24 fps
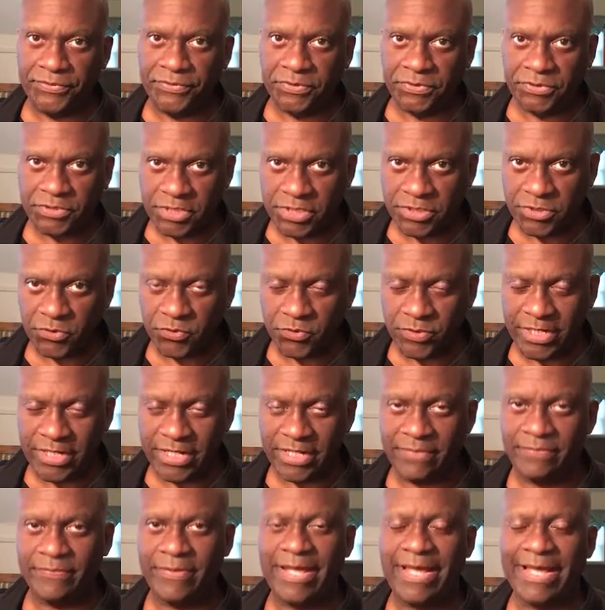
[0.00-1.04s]
she
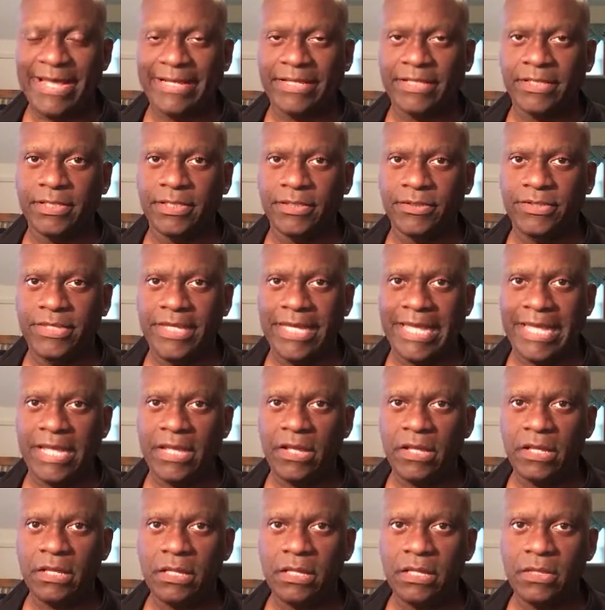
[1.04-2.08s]
tweeted back
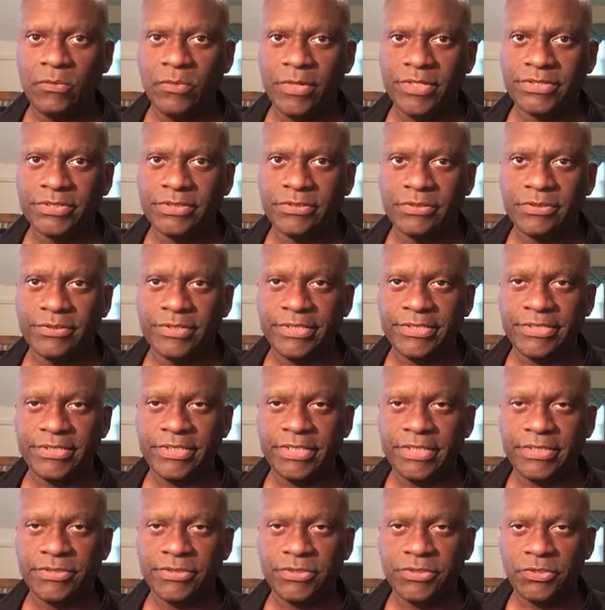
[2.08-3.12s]
that it wasn't her
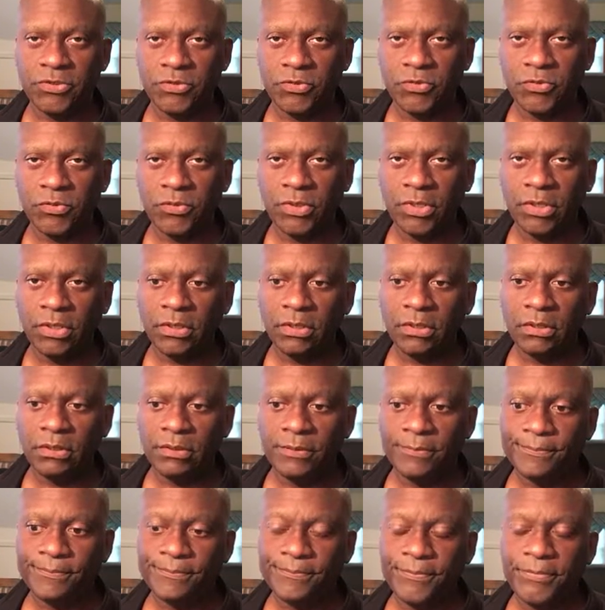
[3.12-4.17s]
intent to you
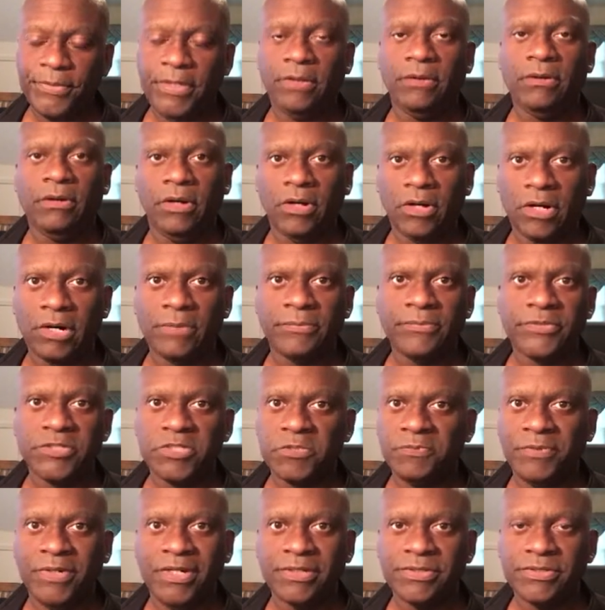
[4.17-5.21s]
know, harm the
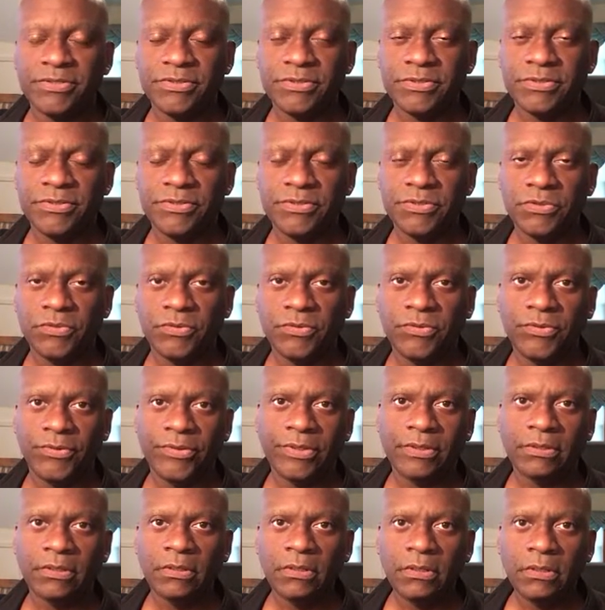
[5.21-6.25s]
sponsors
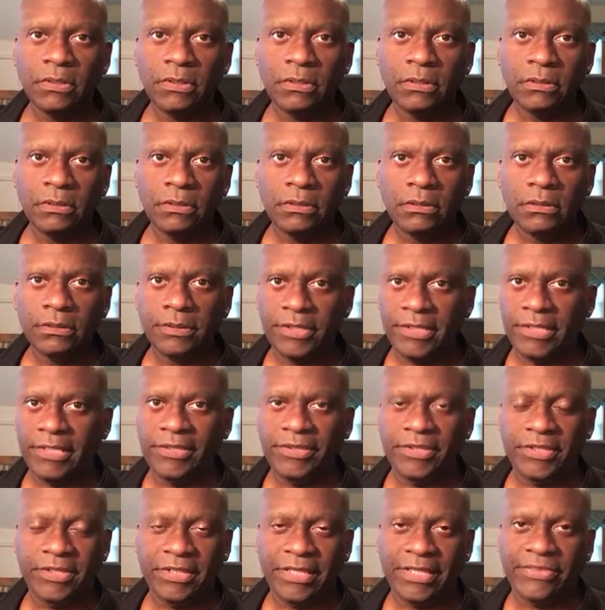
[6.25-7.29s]
or
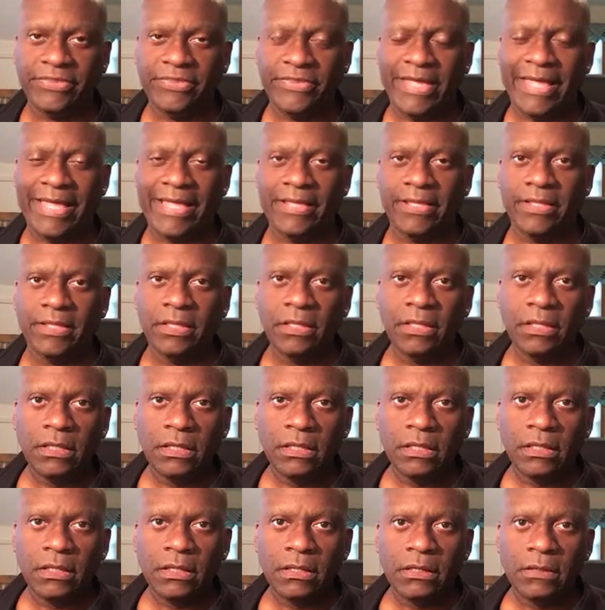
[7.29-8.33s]
anything like that.
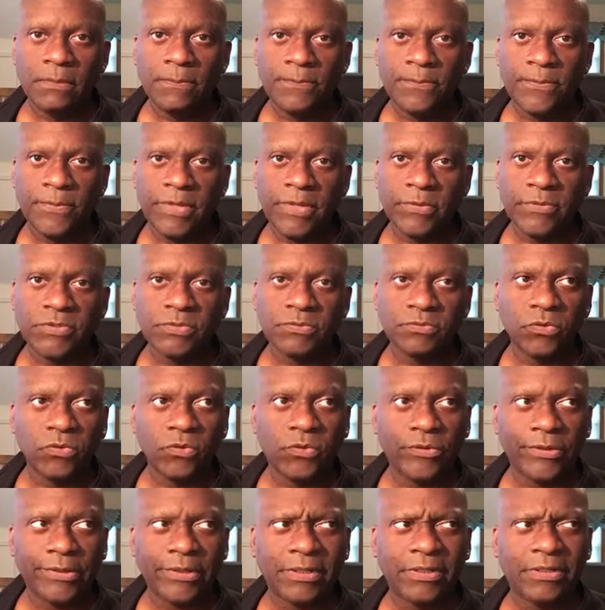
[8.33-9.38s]
It was
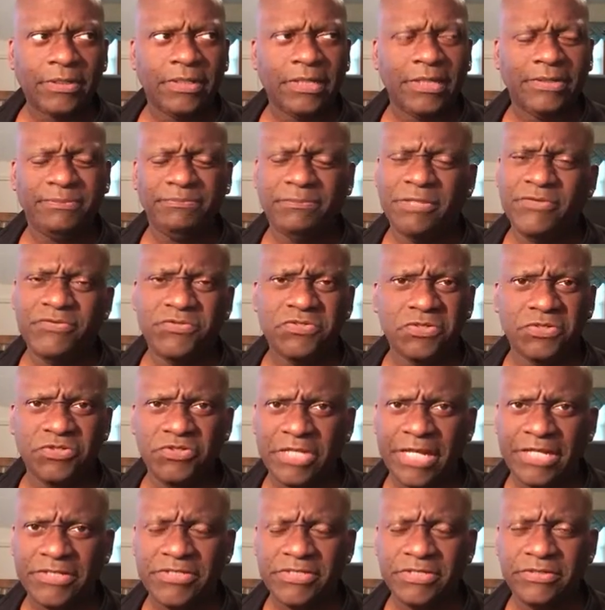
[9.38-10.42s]
more, I believe,
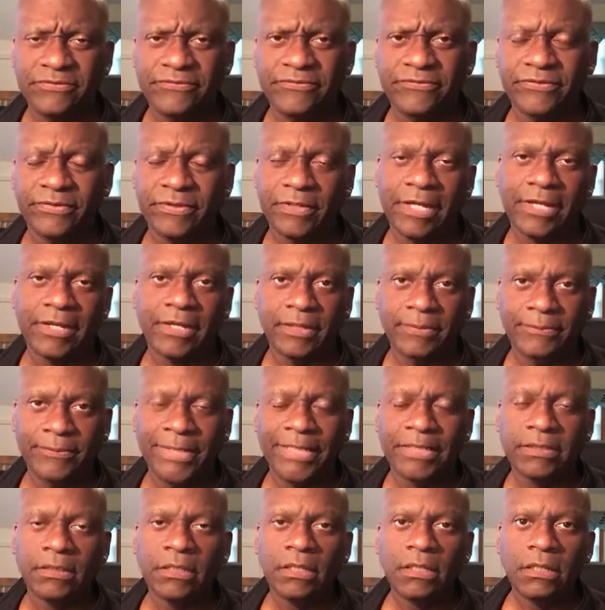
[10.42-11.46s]
suggestive. I,
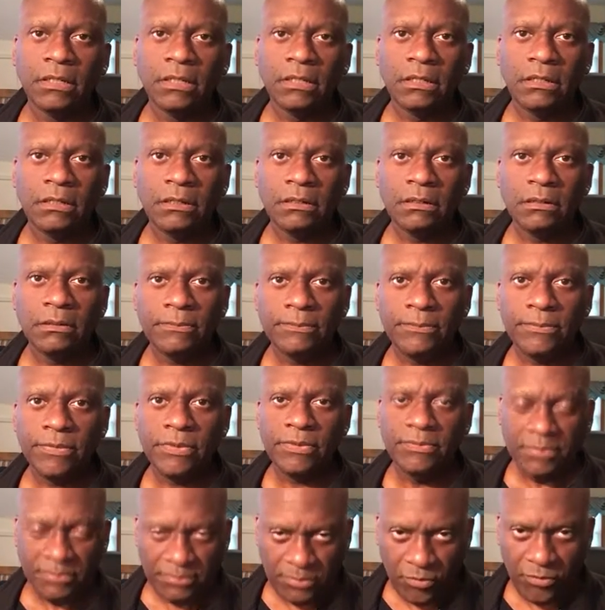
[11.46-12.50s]
but
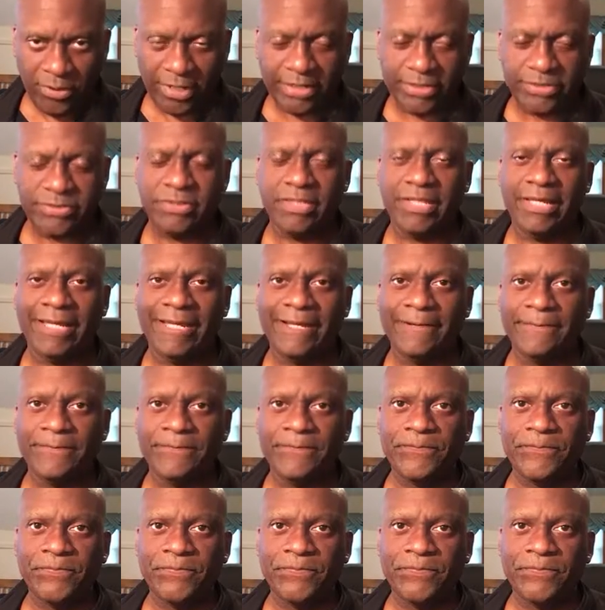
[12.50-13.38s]
the point is that